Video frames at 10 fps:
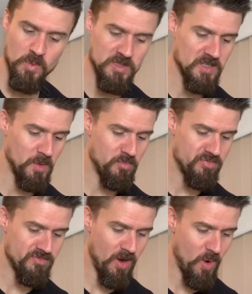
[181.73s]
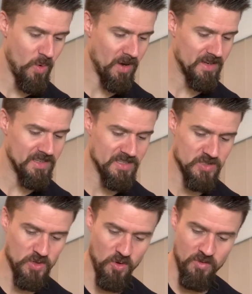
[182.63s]
which are the Pro
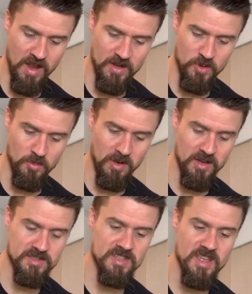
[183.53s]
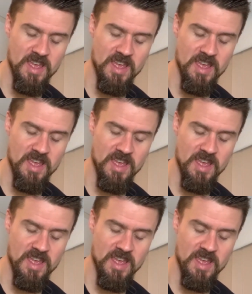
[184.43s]
Discover handlebars,